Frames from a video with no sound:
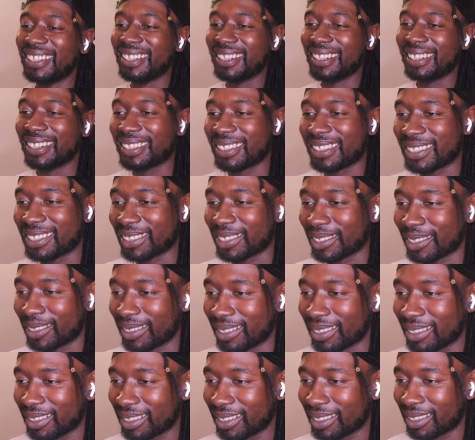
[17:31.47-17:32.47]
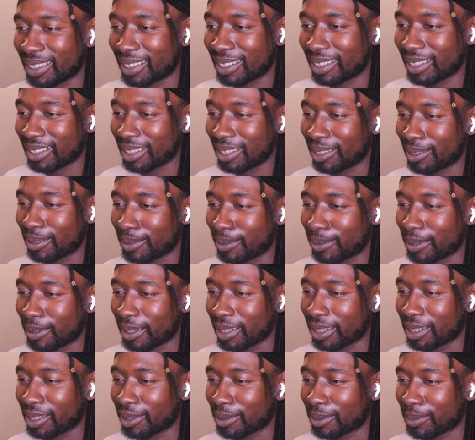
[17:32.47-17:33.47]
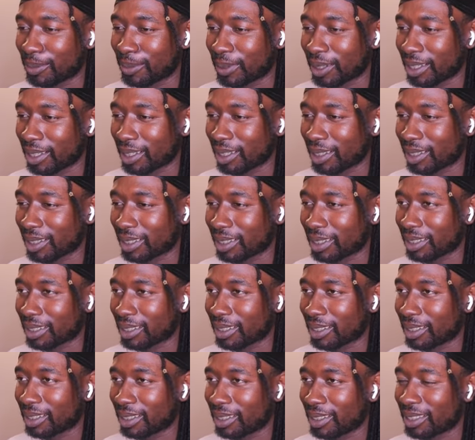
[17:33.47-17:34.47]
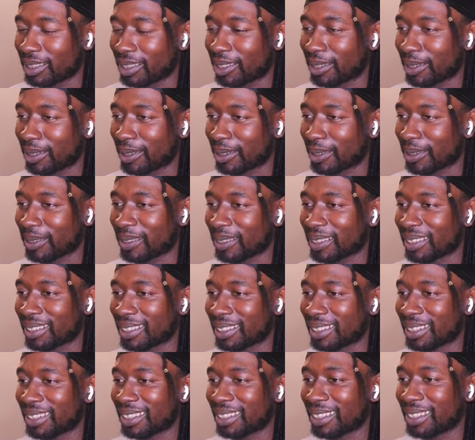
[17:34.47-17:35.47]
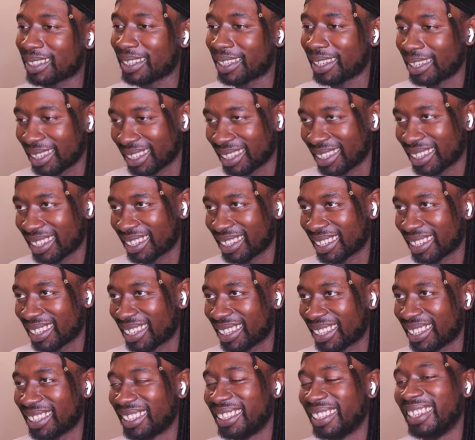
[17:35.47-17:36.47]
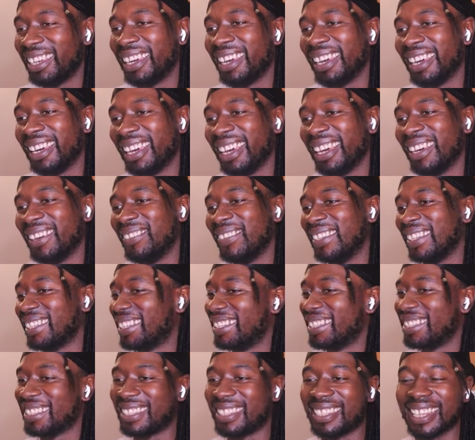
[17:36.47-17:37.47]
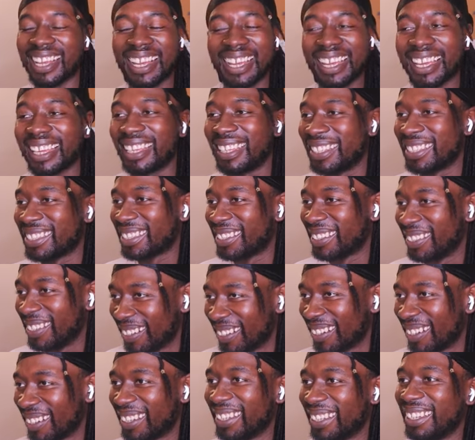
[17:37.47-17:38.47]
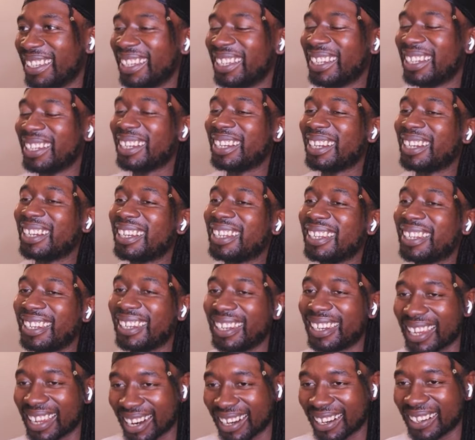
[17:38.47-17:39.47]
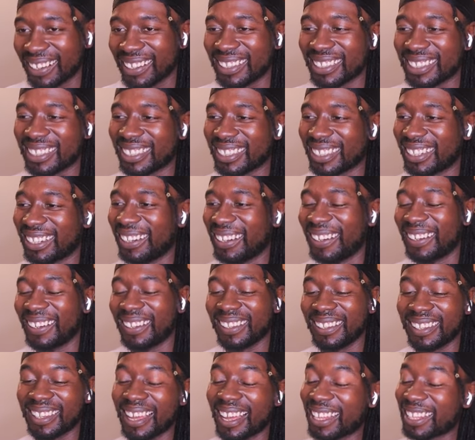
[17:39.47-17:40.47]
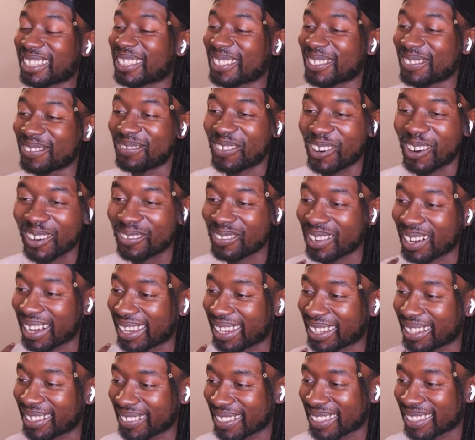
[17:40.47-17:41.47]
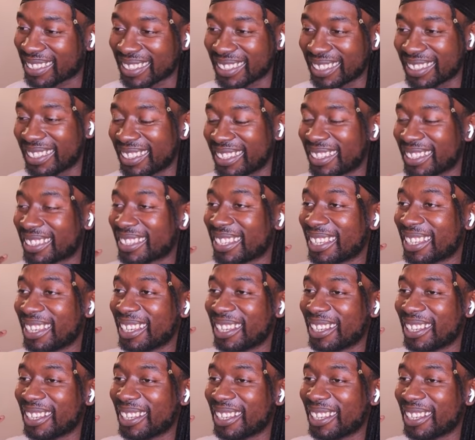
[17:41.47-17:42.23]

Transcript: This is odd. What in the world is going on here? Yeah, because that is not Naruto. That's what my question is.